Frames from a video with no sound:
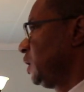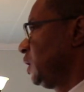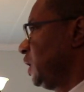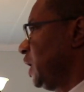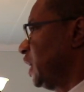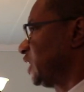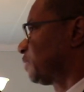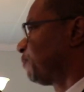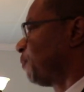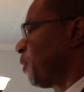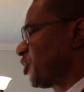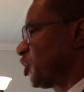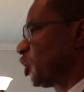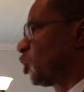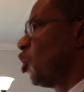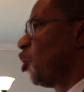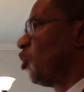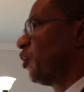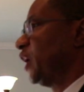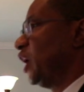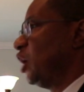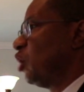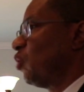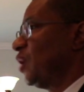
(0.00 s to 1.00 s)
As Brother
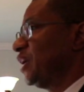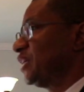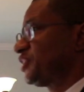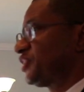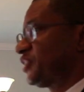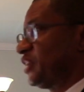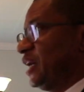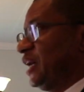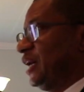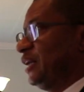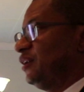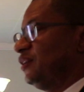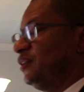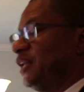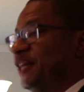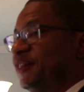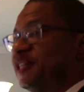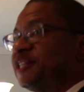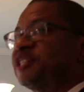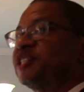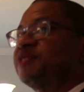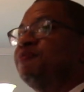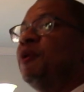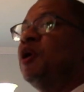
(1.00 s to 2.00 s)
Cornel West said,
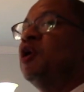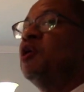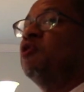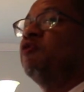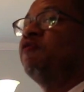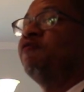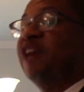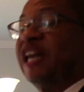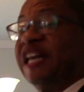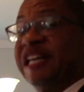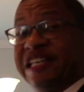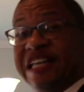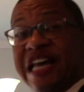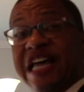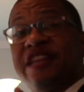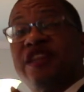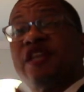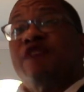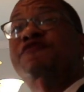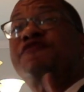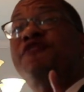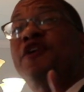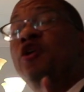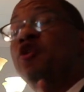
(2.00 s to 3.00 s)
let the, let, let
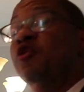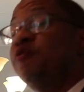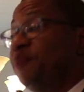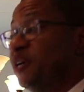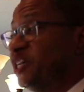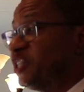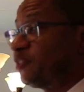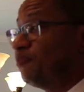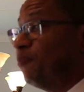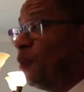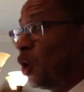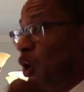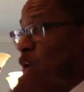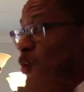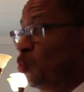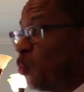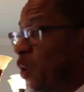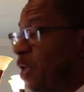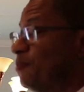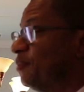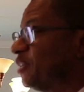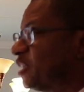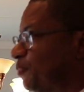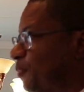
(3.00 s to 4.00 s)
the phone be smart,
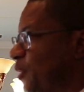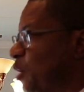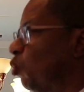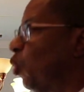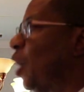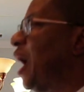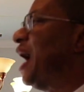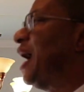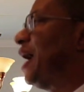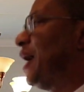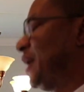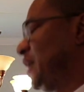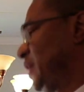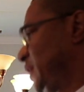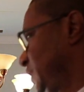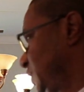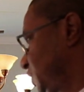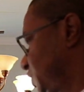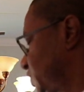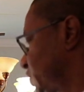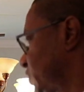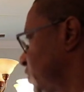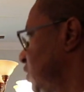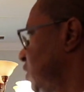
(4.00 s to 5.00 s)
we must be
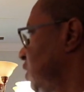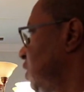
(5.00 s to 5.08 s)
wise.